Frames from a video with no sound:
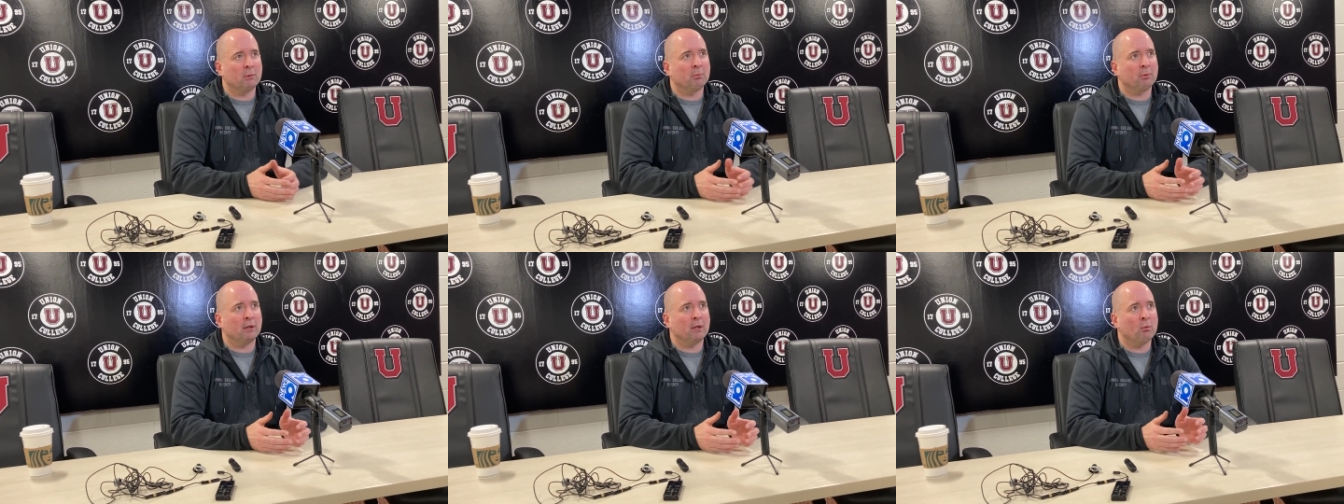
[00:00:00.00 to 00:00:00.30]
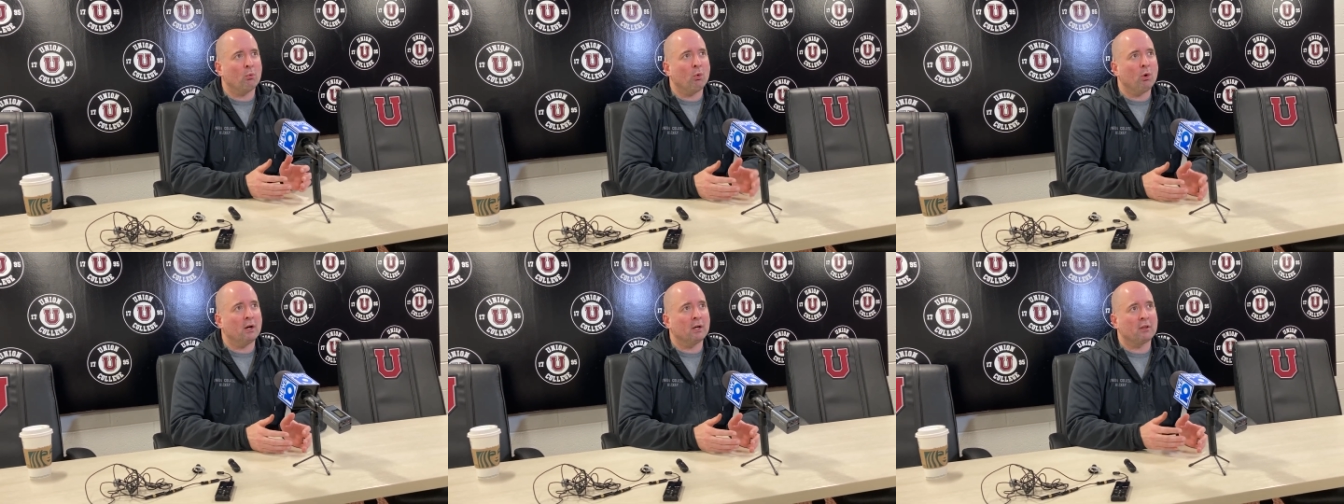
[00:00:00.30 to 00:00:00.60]
you
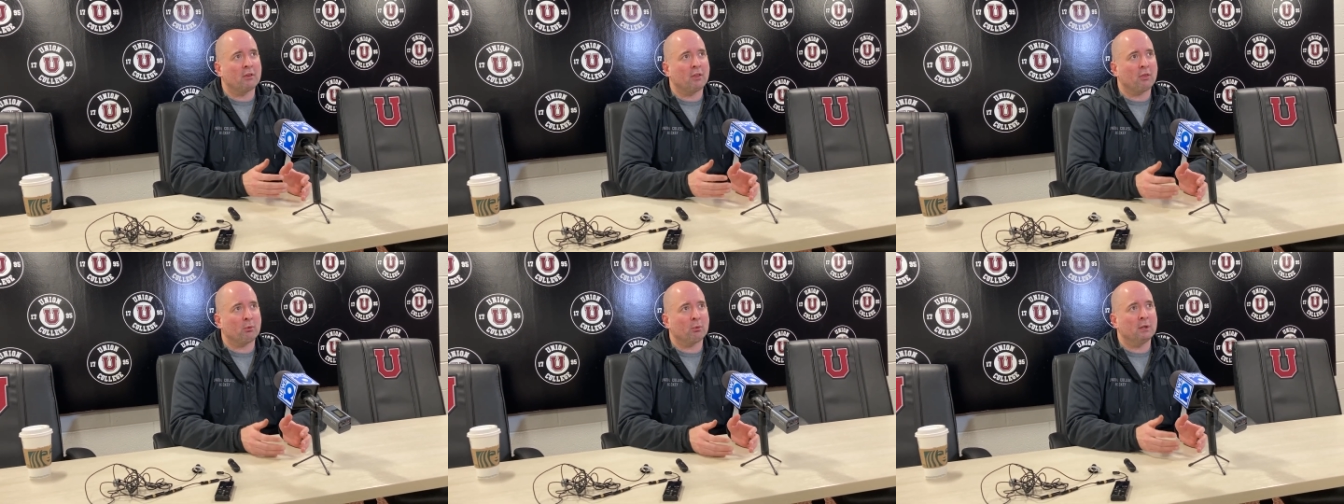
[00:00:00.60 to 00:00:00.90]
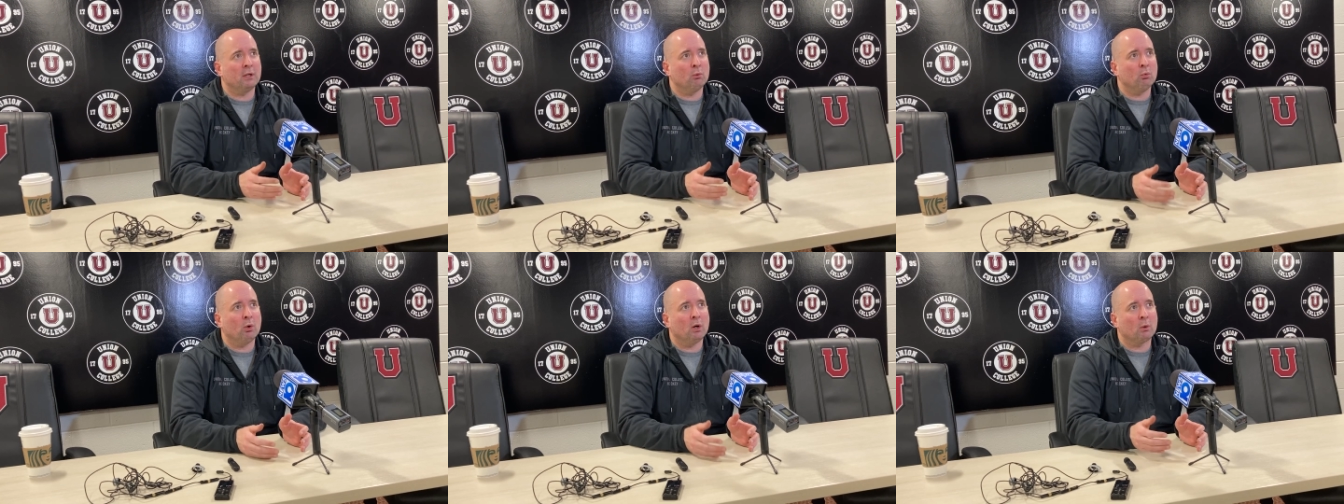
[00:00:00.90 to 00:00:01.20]
play one,
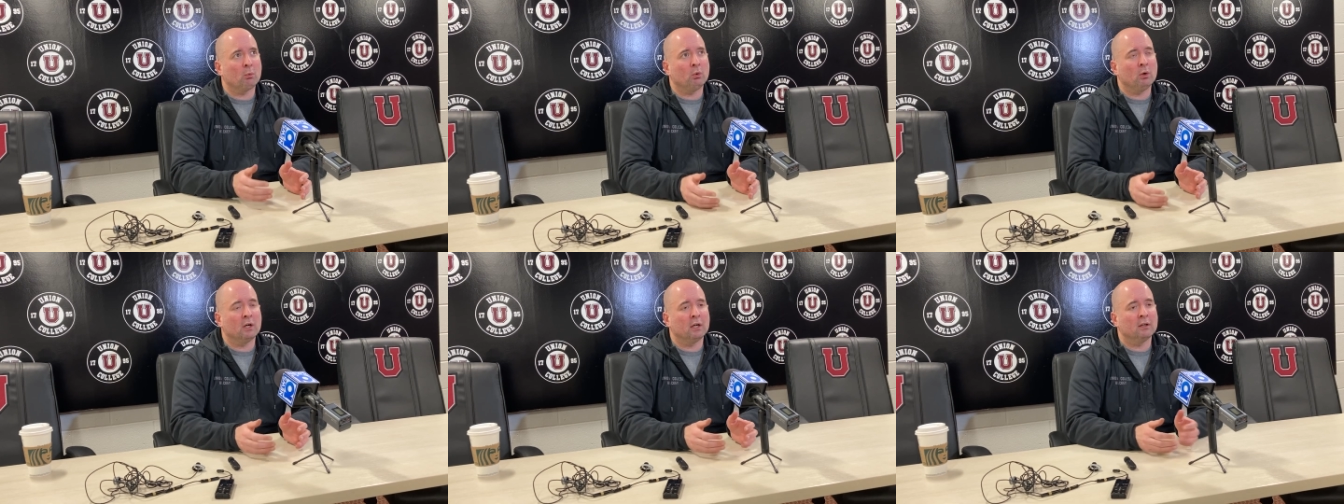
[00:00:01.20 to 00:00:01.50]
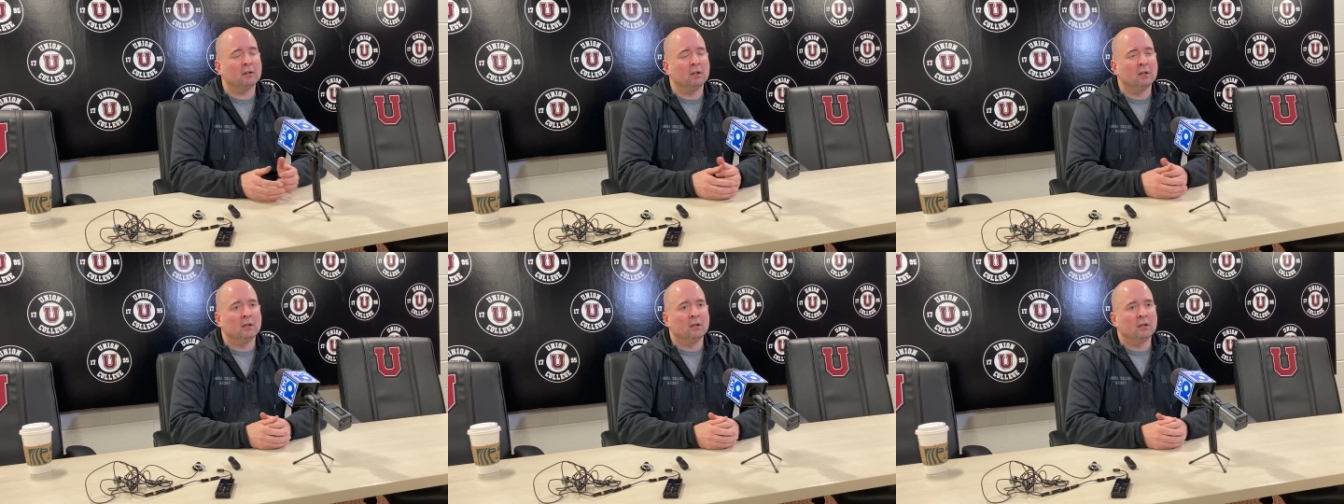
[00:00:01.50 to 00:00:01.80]
three, one,
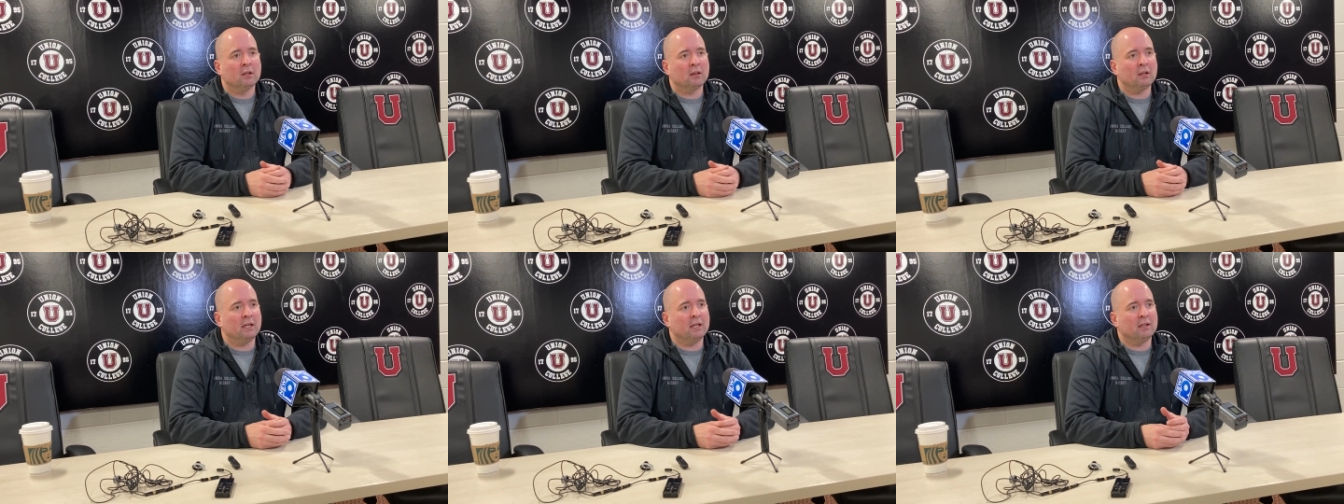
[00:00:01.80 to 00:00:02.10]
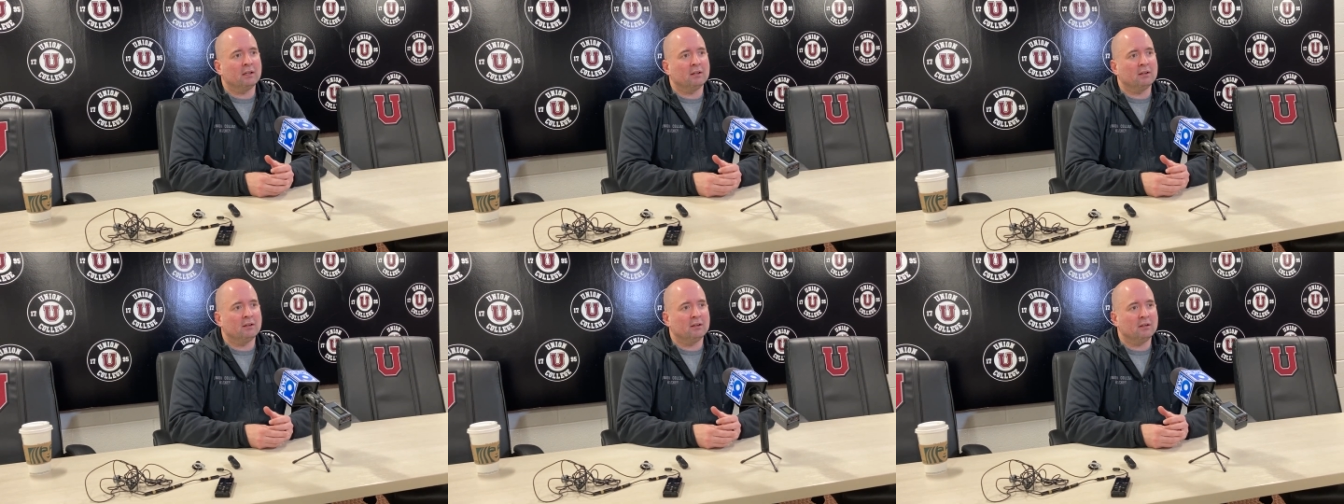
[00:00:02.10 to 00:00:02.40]
one,
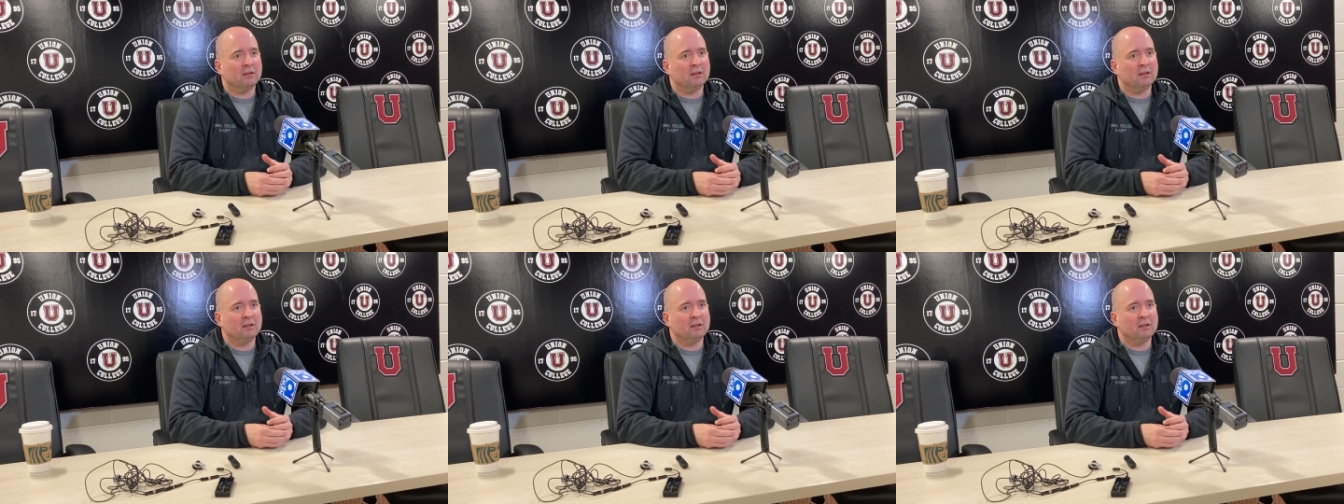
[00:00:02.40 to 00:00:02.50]
like